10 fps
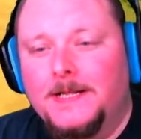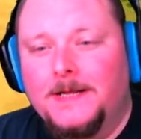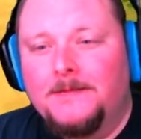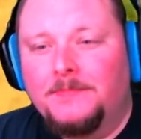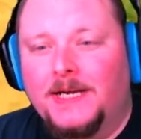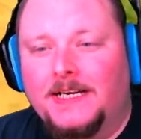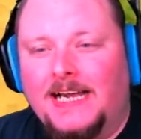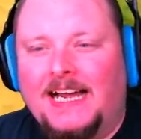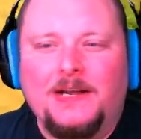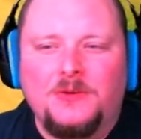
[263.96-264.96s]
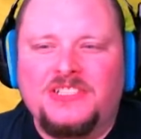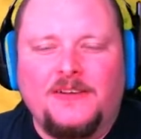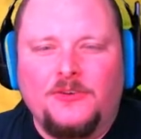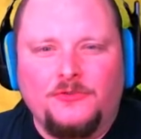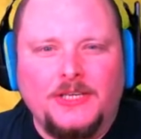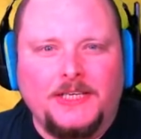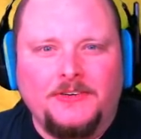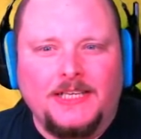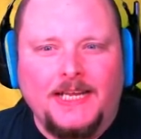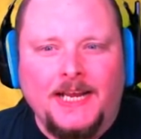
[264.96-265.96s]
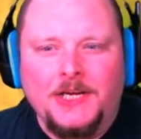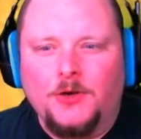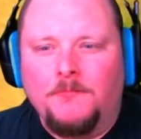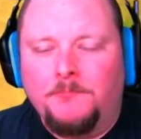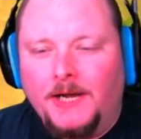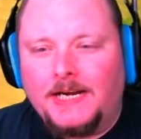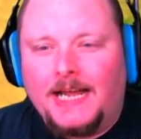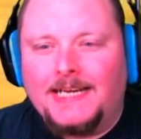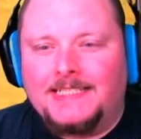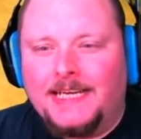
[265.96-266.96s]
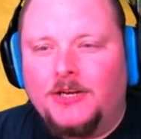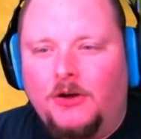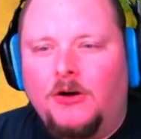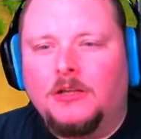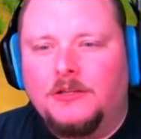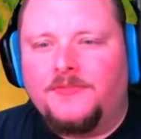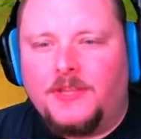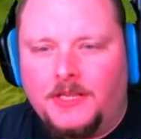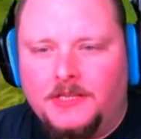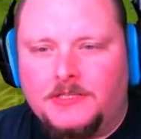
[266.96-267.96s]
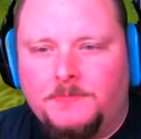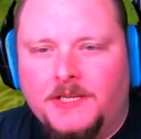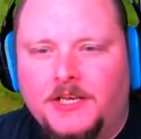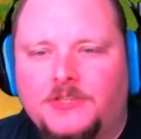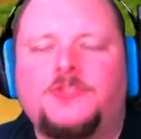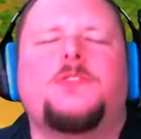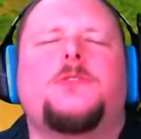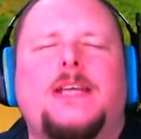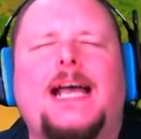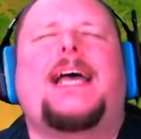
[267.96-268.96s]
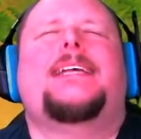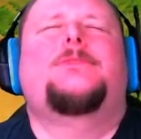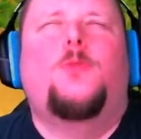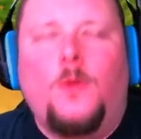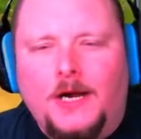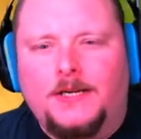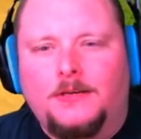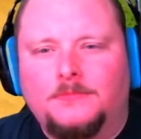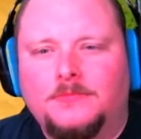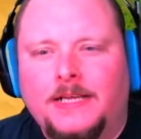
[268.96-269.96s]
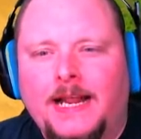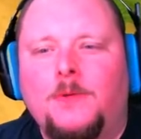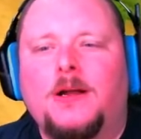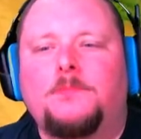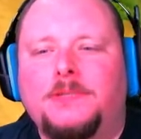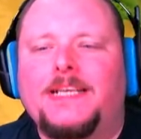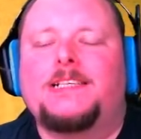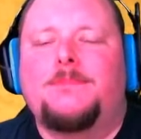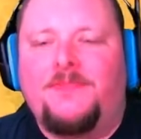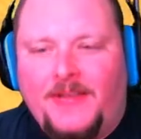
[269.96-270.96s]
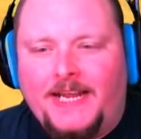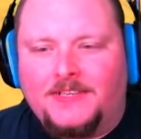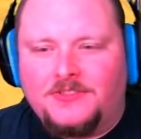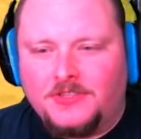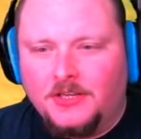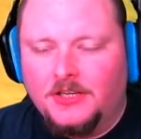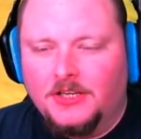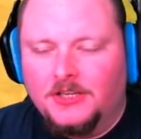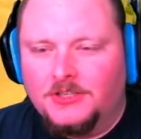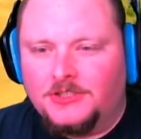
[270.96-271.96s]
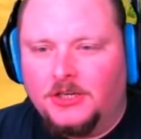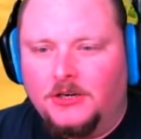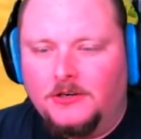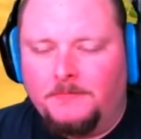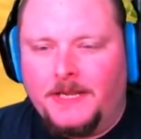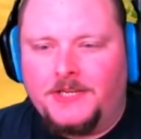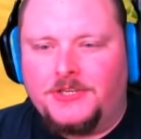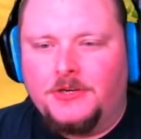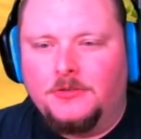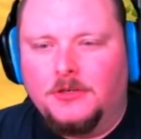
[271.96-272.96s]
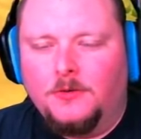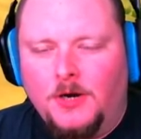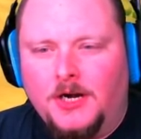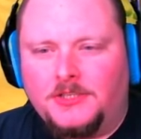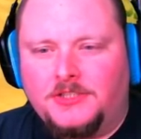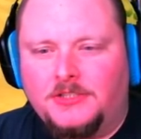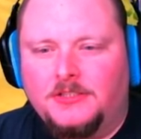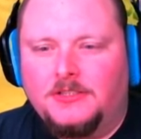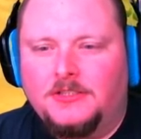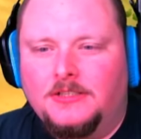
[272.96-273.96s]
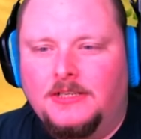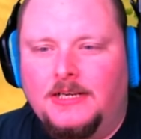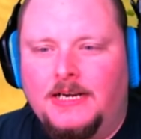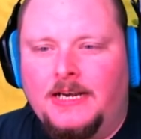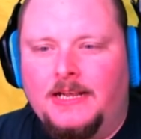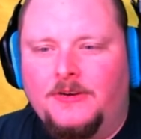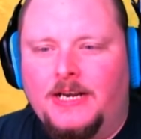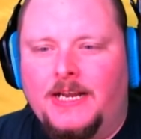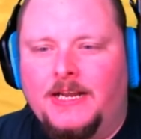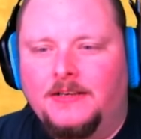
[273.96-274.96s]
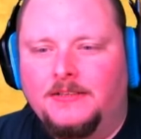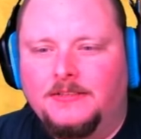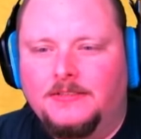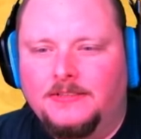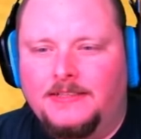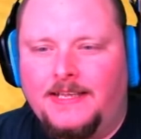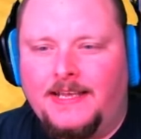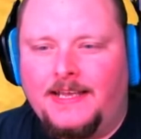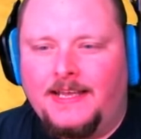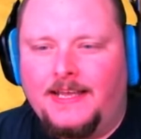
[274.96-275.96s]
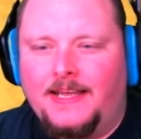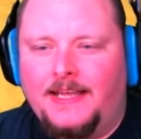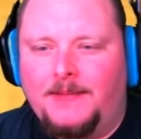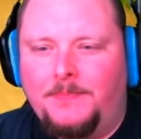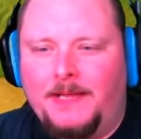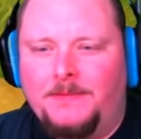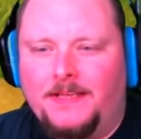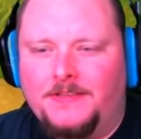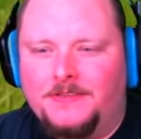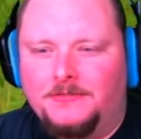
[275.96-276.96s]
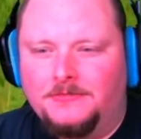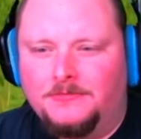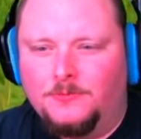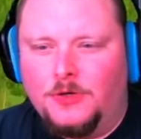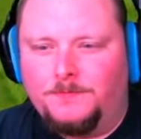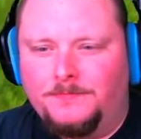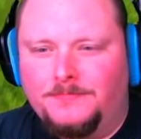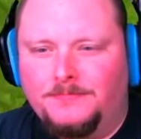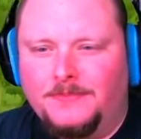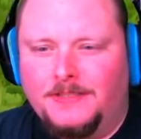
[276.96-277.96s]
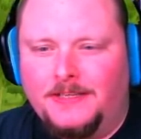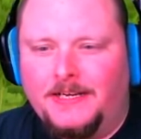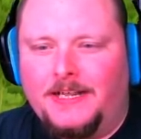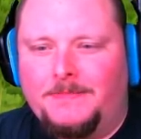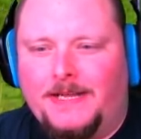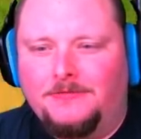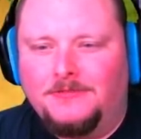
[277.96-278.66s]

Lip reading: But I was never really into them. But I did all of these because you guys wanted them, and I want to please my fans. So, Pikachu works. Lovely. Bye, Pikachu. Whoop. And it comes out.